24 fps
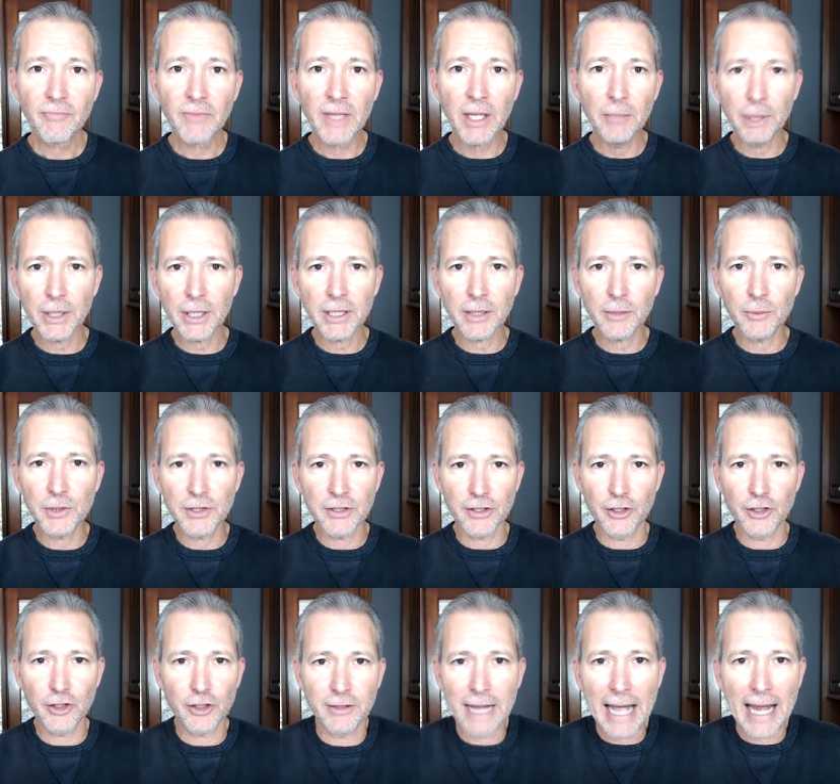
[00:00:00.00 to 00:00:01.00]
But it was
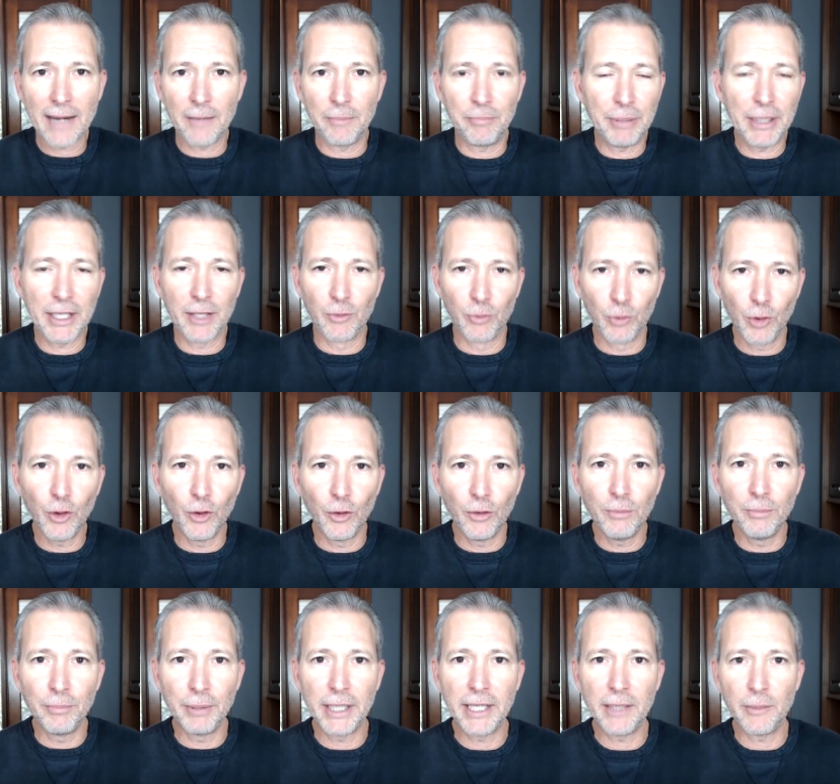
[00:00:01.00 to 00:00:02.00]
just not a big
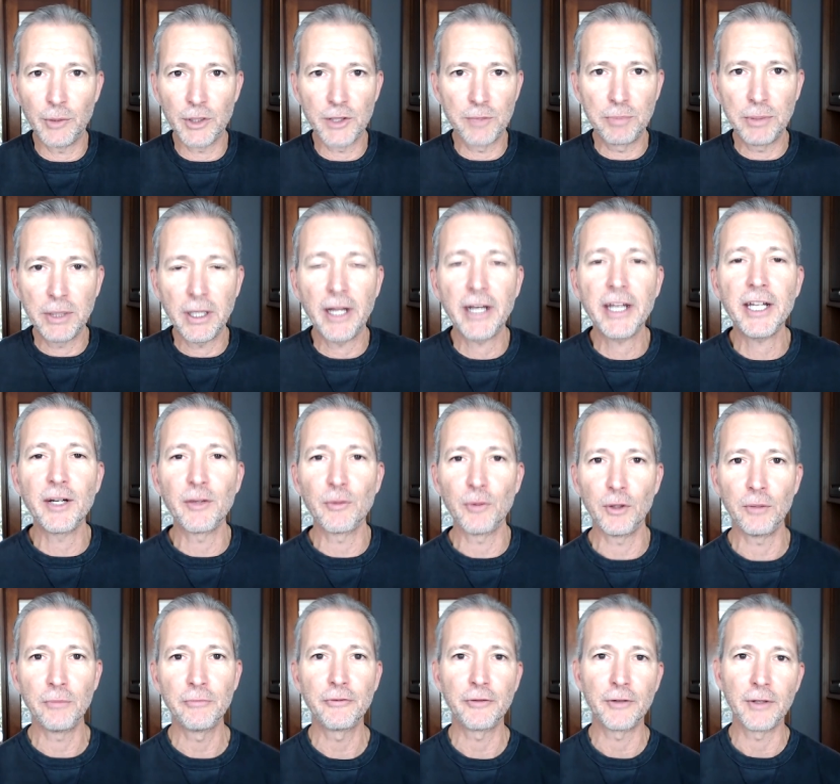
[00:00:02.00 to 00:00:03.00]
room, but it was plenty of
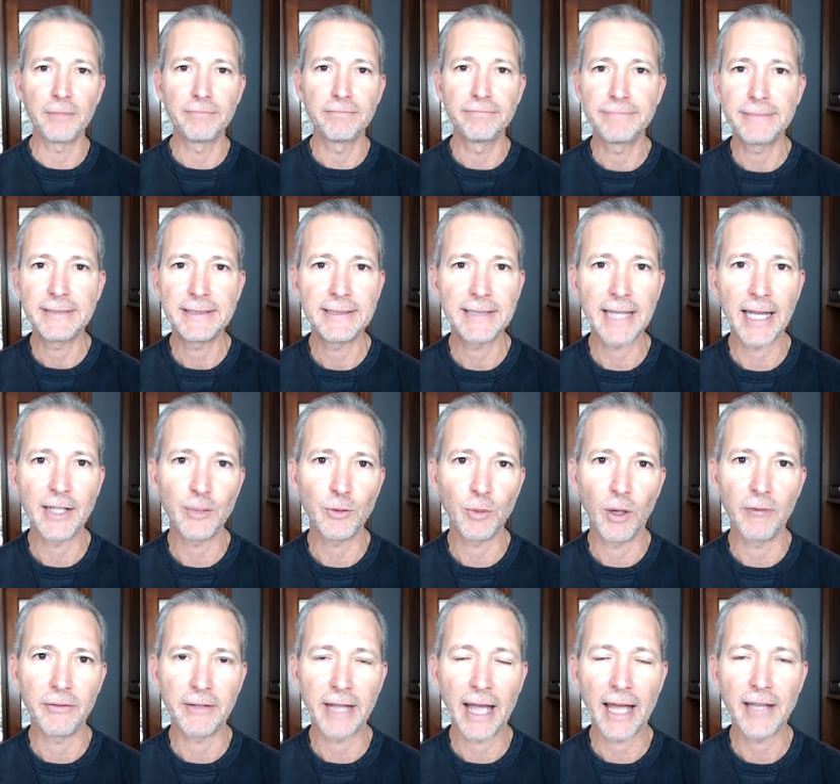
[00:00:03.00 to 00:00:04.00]
room for ten,
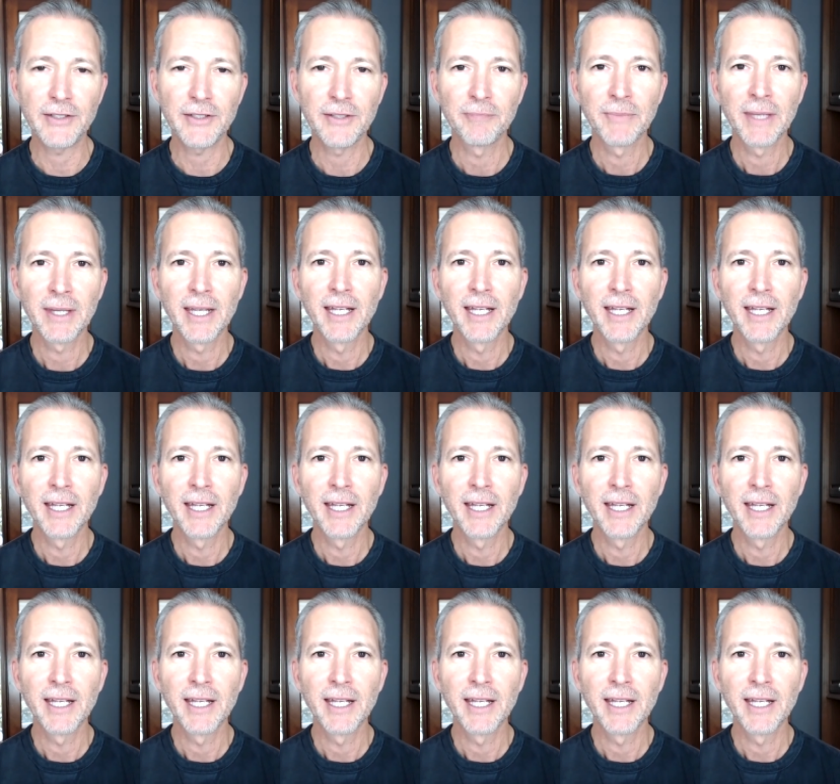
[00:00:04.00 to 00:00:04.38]
twelve guys.